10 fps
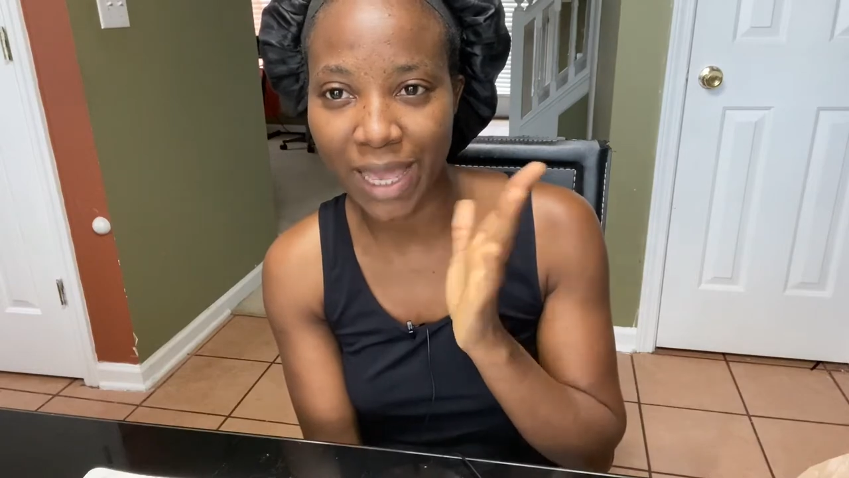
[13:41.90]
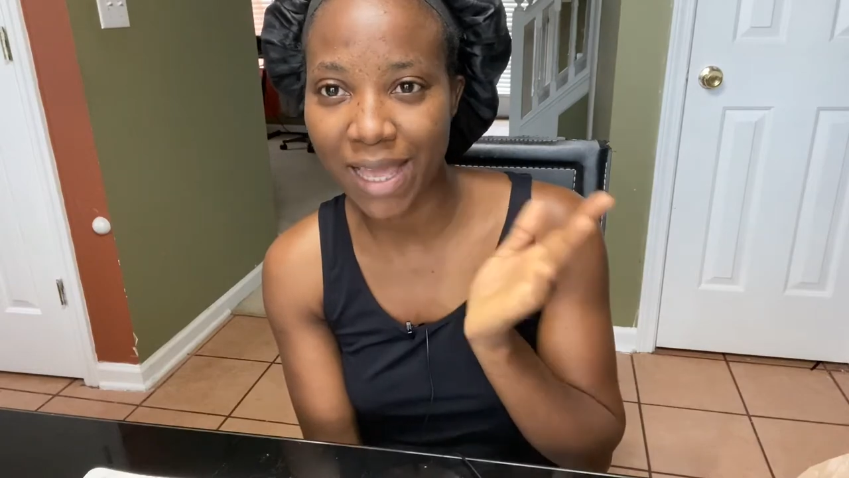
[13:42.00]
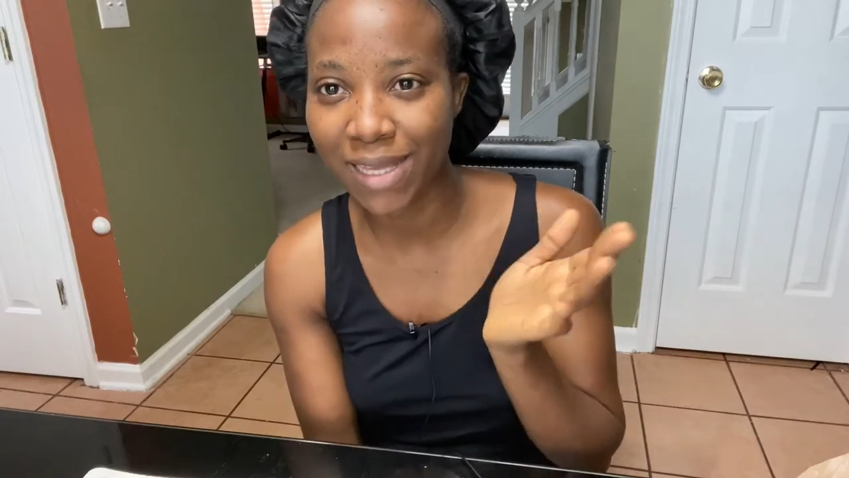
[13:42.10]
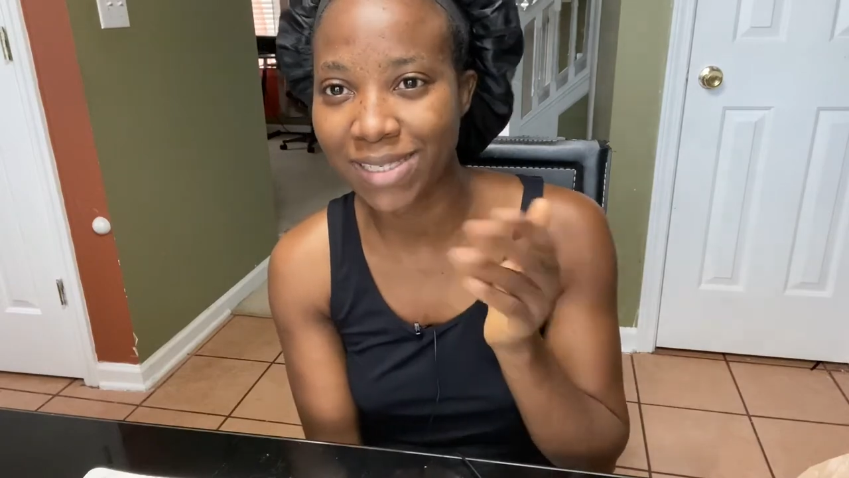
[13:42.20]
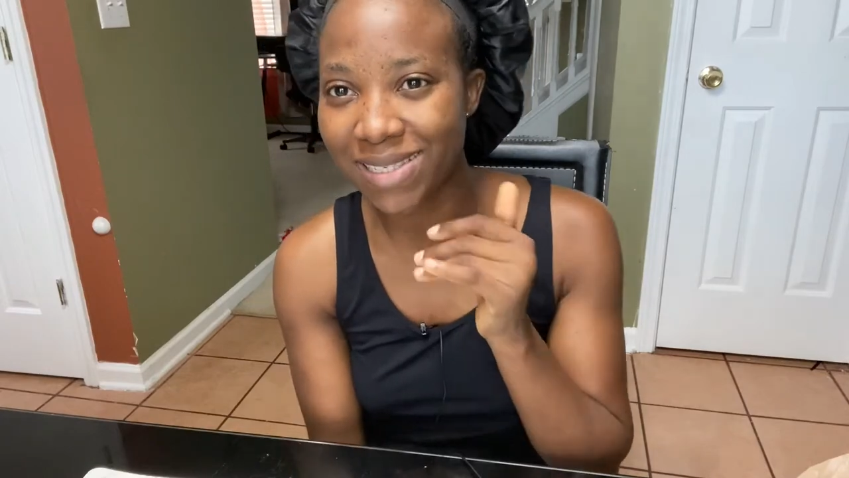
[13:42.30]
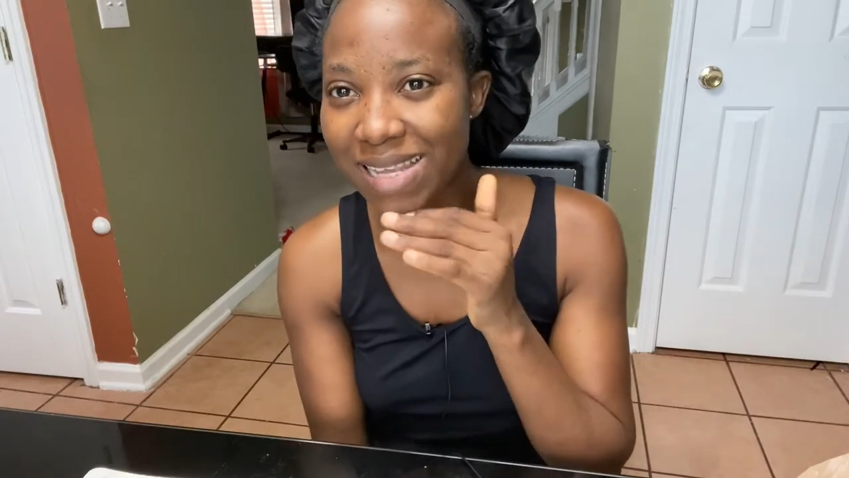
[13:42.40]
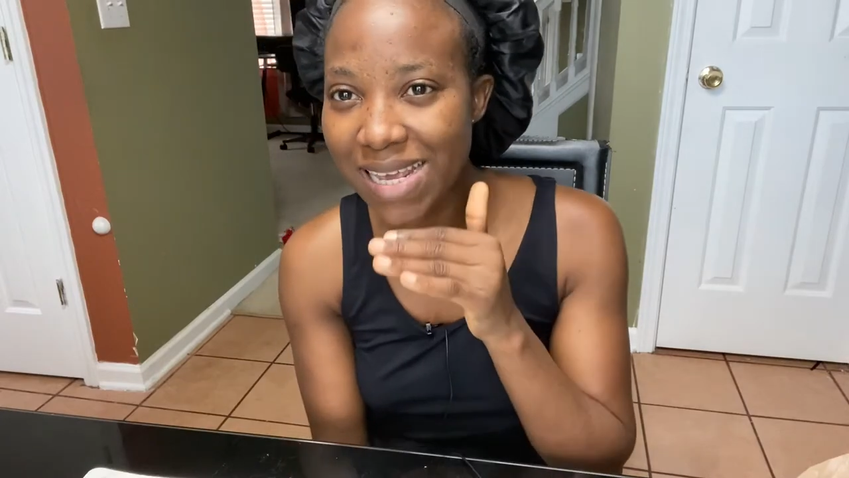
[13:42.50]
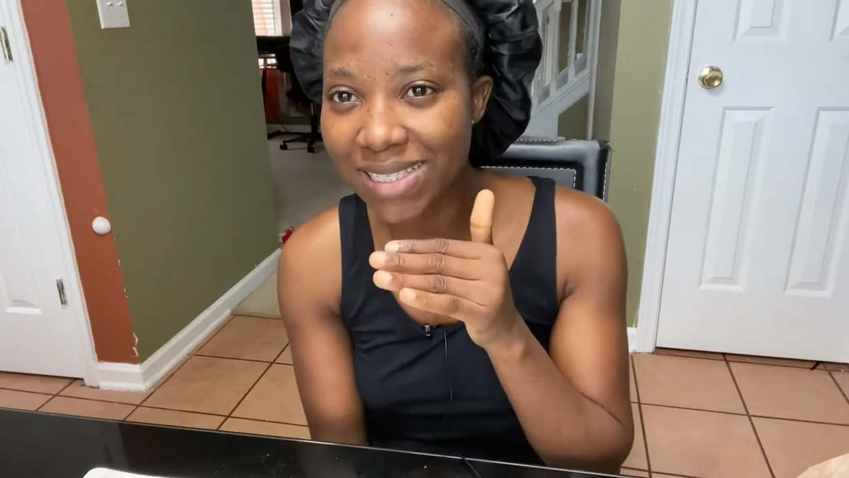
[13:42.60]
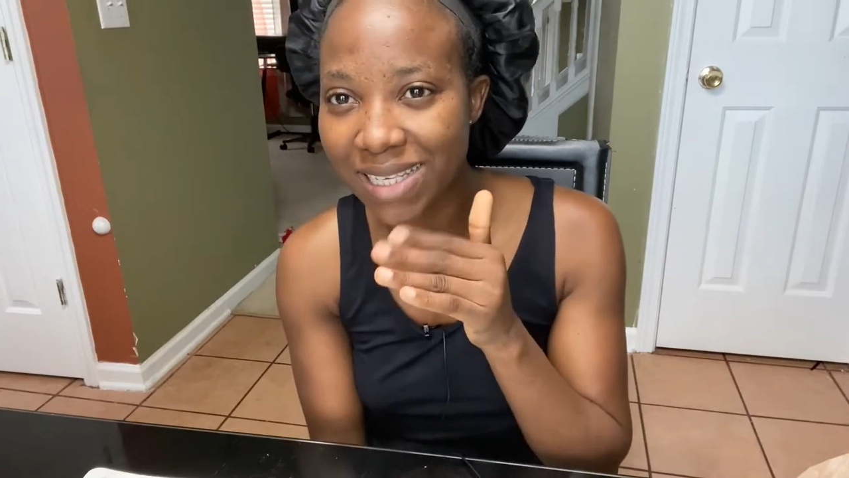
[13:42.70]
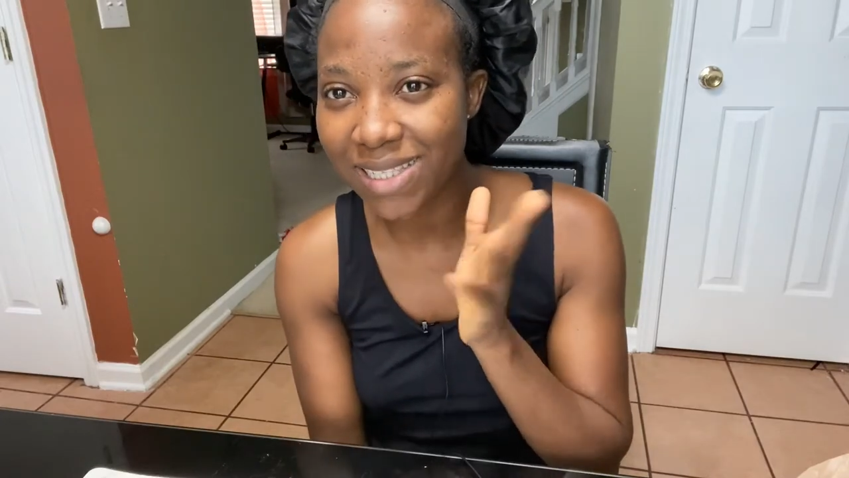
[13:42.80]
it's
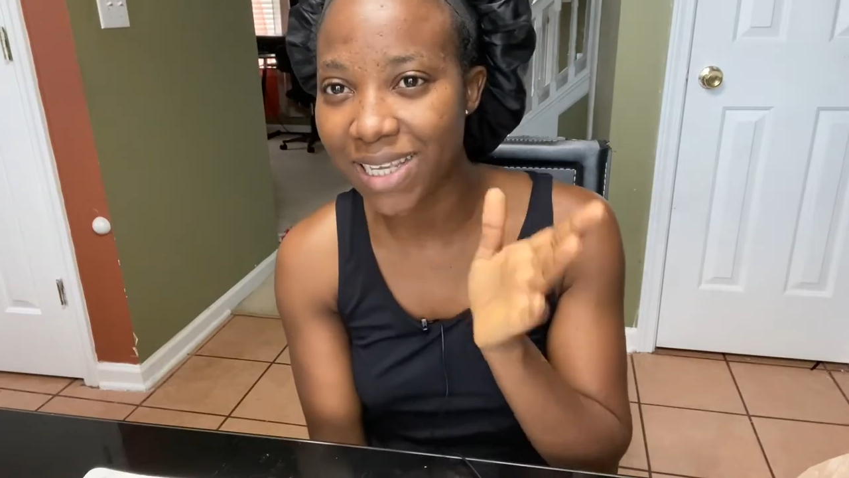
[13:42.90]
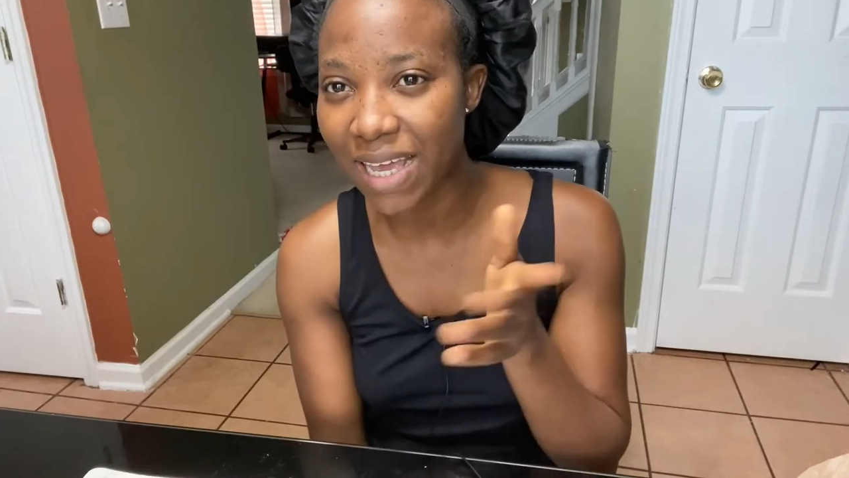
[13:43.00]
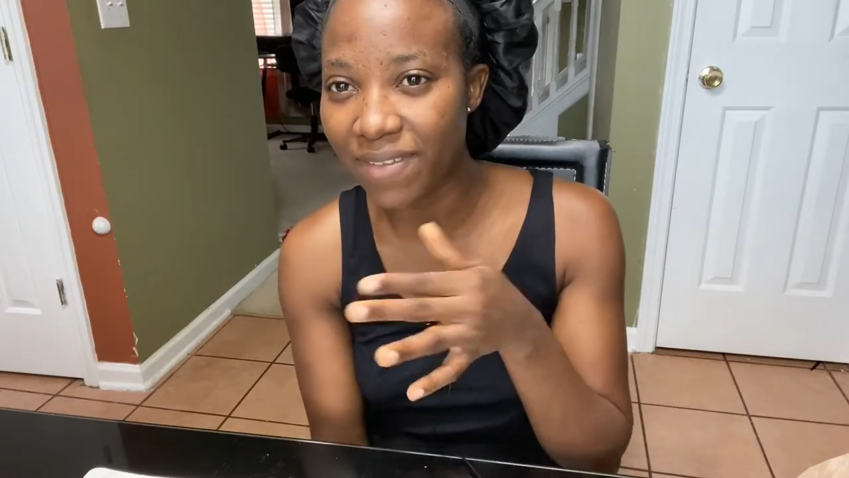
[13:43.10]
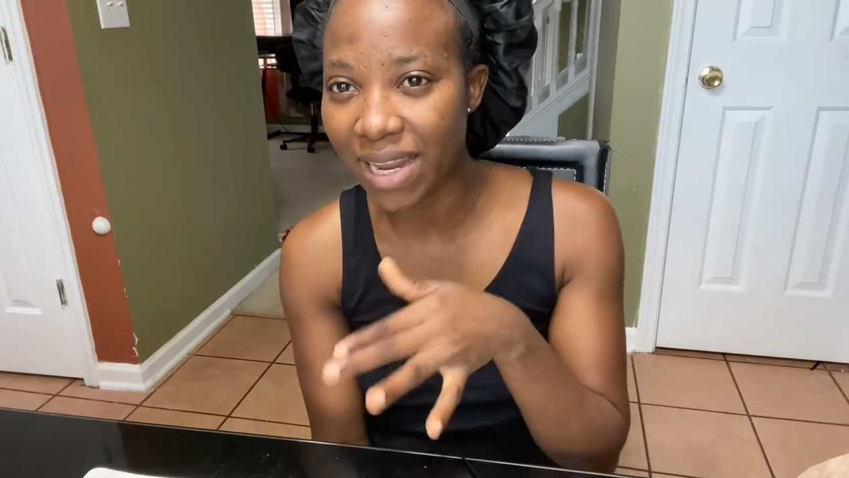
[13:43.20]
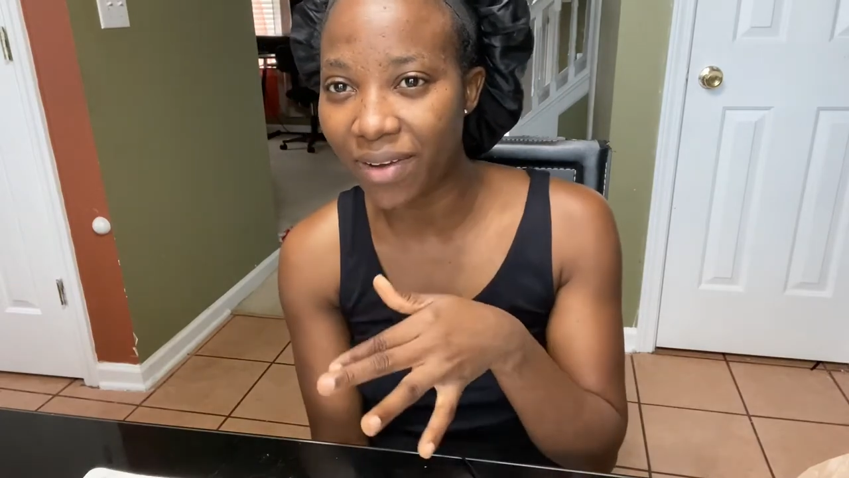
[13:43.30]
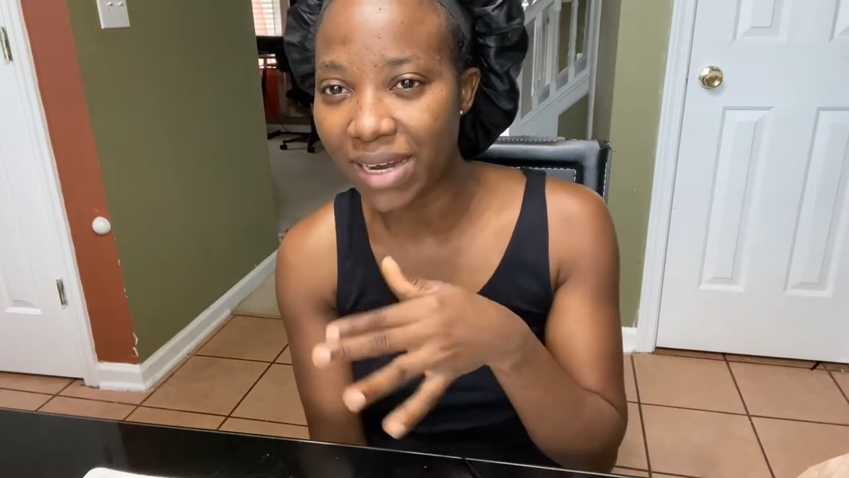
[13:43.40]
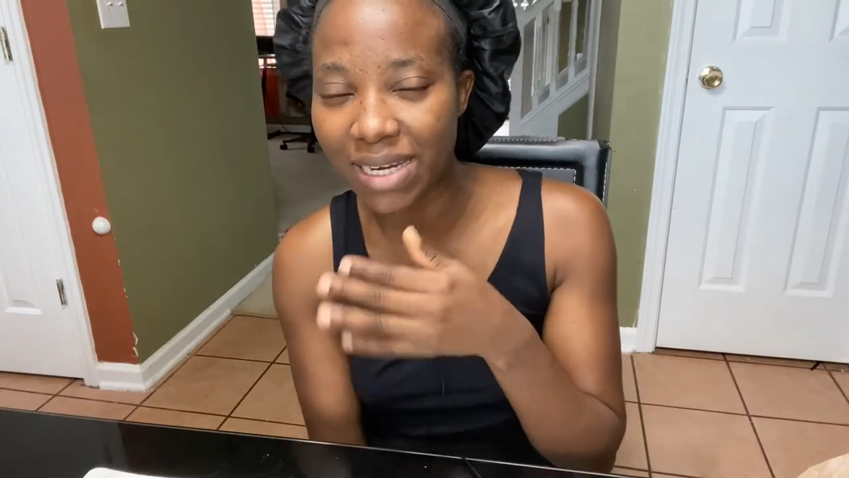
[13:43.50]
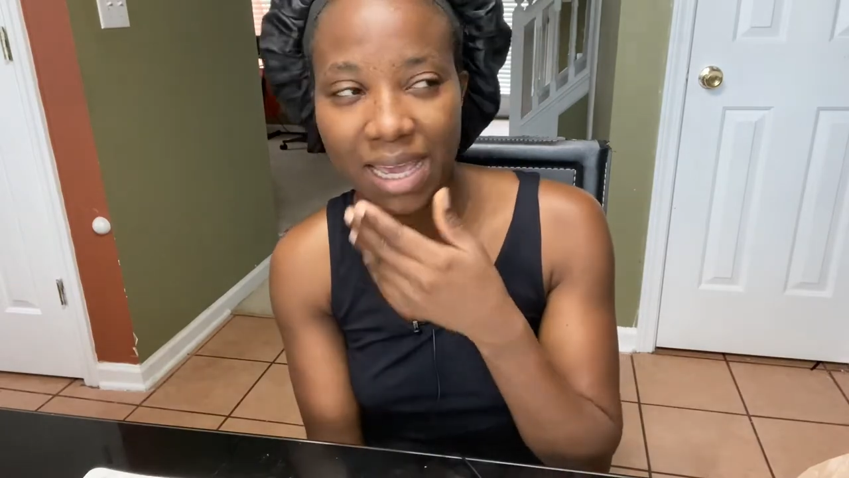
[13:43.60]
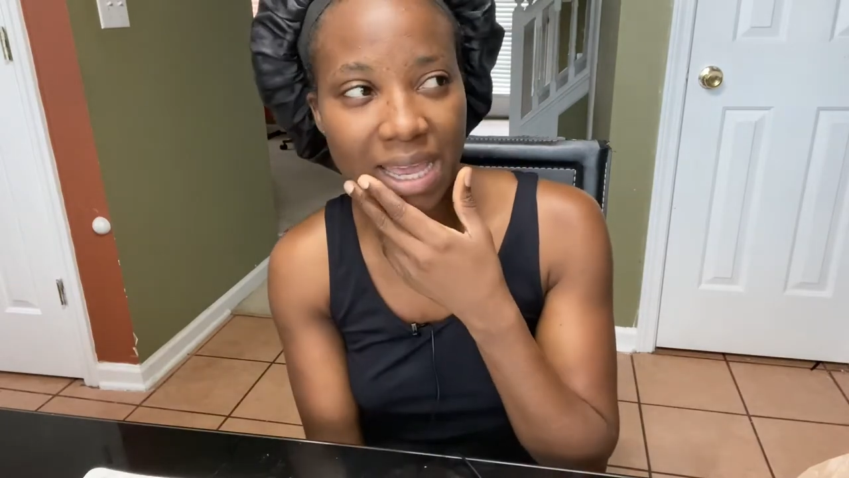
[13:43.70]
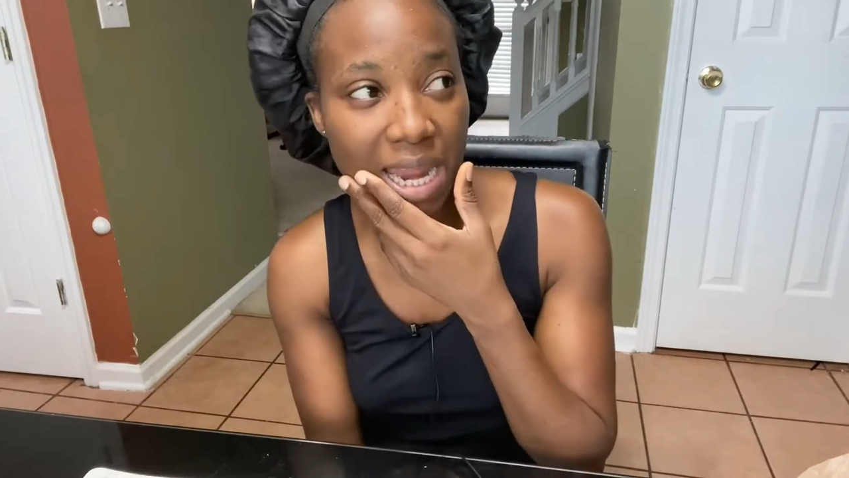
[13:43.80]
sneezing every now and
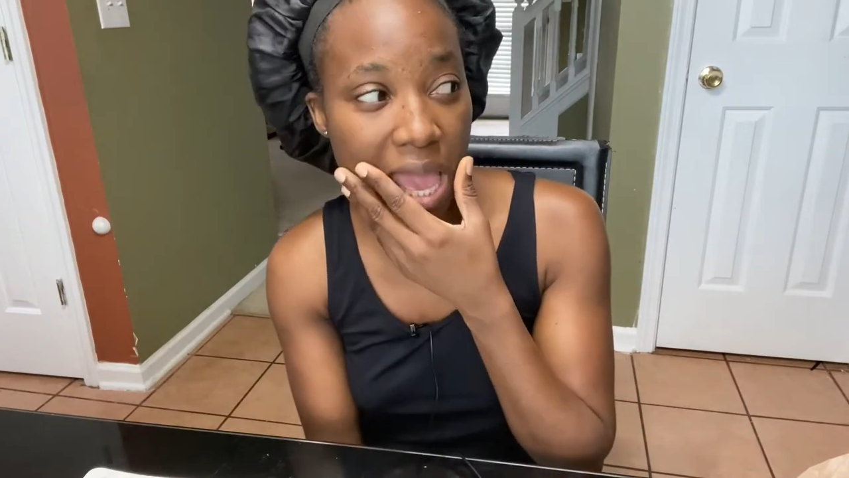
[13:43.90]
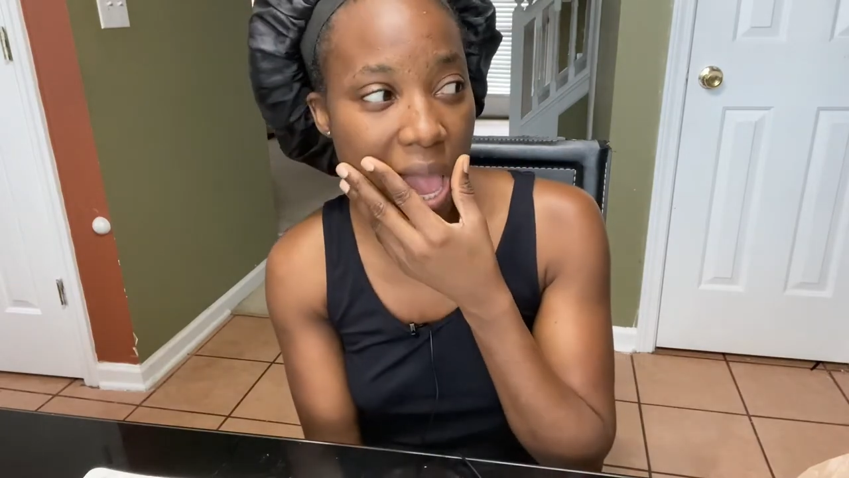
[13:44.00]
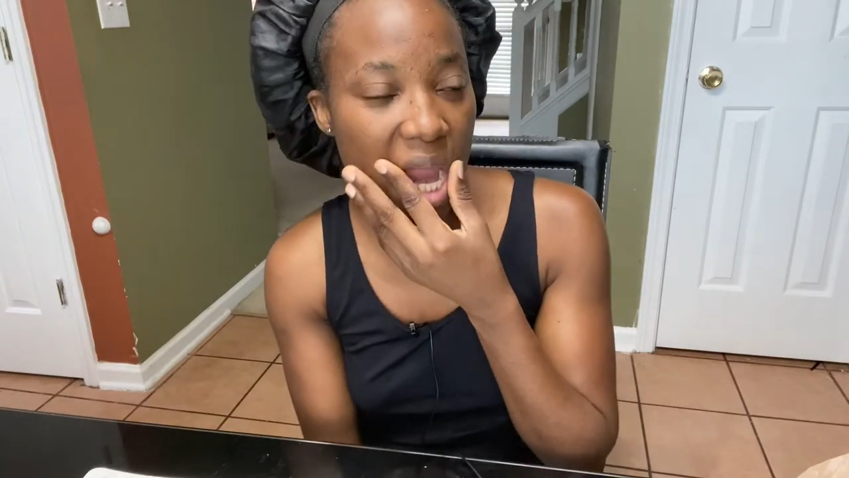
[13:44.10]
then,